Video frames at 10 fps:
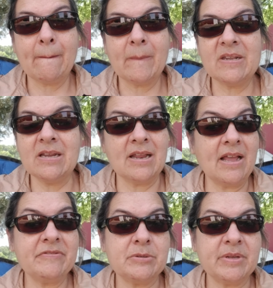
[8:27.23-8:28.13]
it doesn't
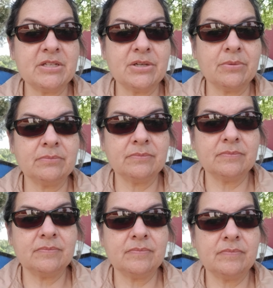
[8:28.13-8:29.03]
have to be 2.
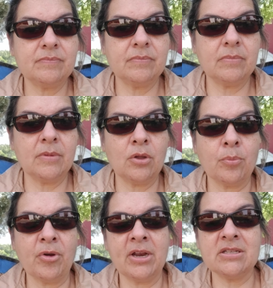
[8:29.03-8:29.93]
And your
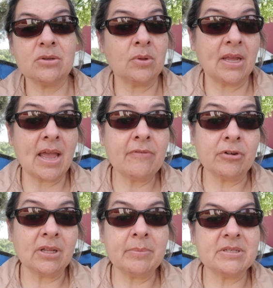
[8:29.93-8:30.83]
brain is only ever
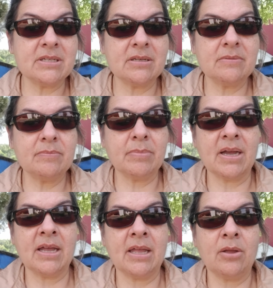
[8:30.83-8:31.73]
limited
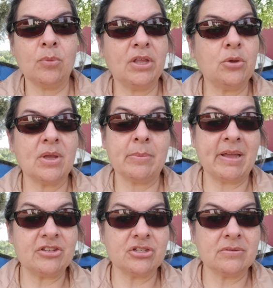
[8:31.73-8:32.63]
by what you can
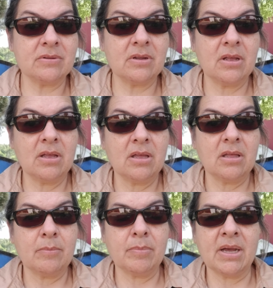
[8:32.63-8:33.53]
imagine,
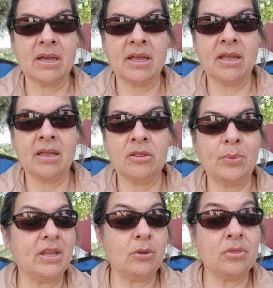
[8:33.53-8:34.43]
by the
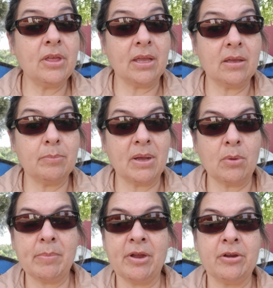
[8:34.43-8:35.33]
way you think, by
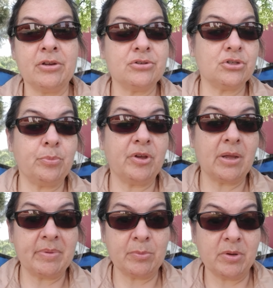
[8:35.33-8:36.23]
what barriers you put
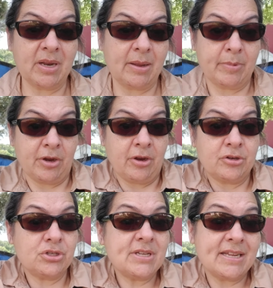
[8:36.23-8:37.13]
up and
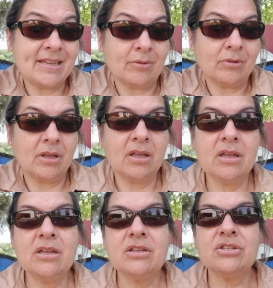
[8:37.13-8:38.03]
barriers you take down.
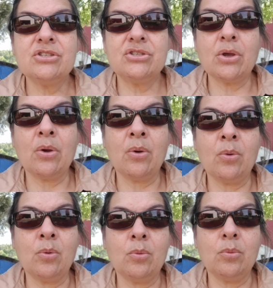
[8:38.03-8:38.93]

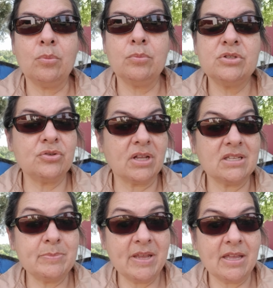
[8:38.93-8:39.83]
So, strictly
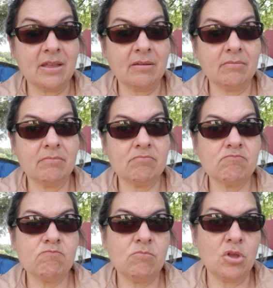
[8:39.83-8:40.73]
speaking,
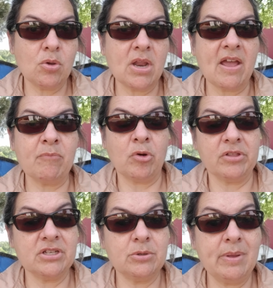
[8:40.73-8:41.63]
you can have more
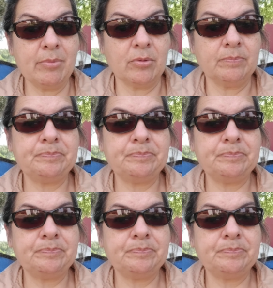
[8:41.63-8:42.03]
than 2 people.